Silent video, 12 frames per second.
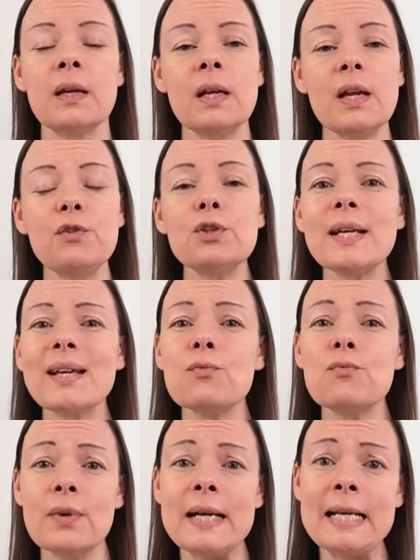If you take a
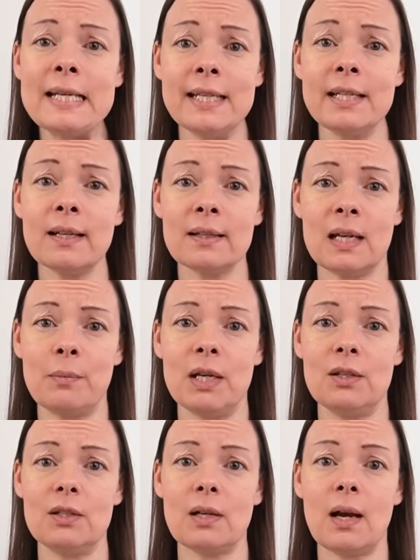really detailed
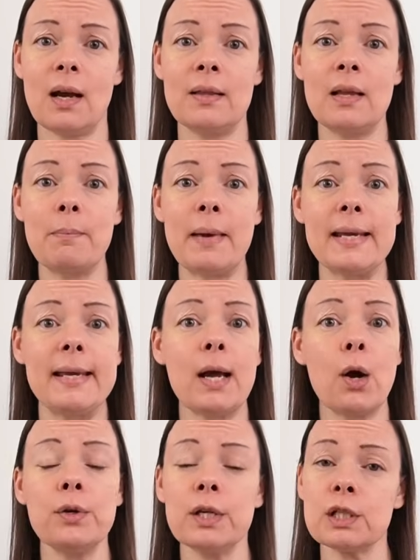image and then make it
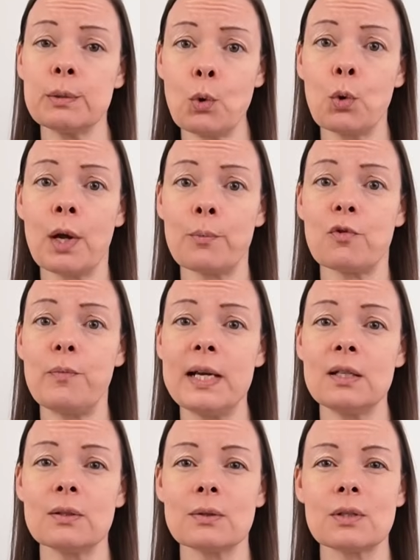only a small number of
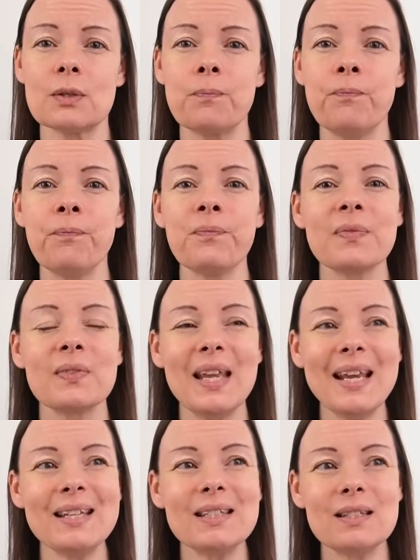pixels,
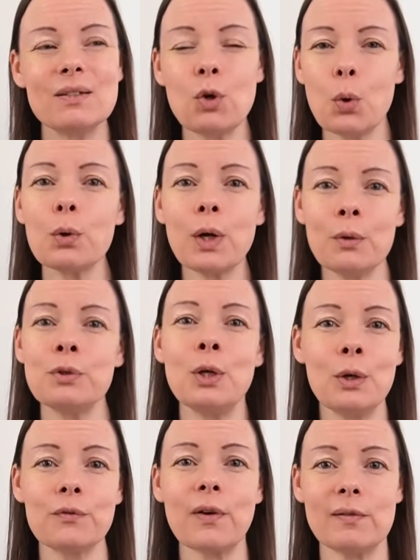it's not going to
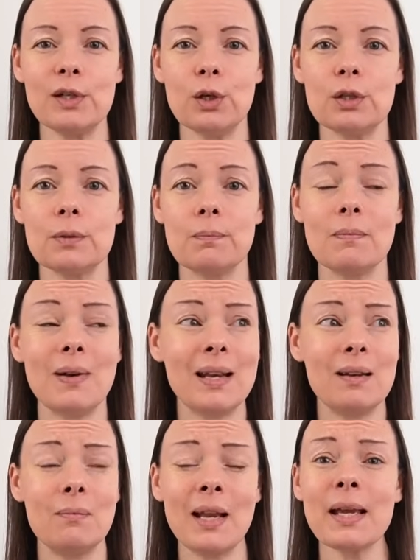look very good,
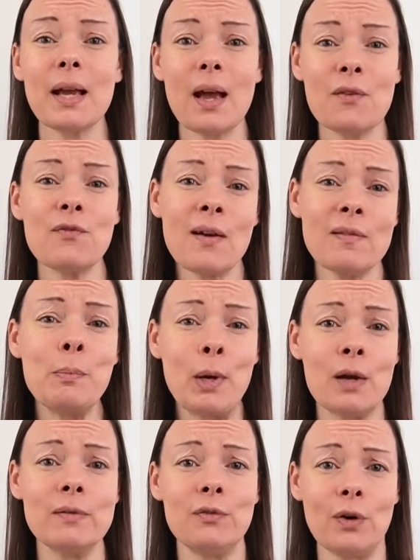like a very
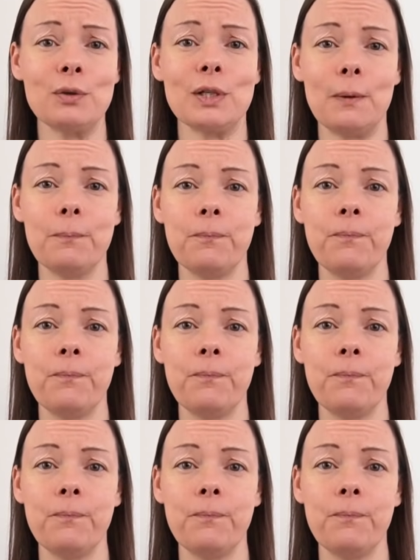blurry photo.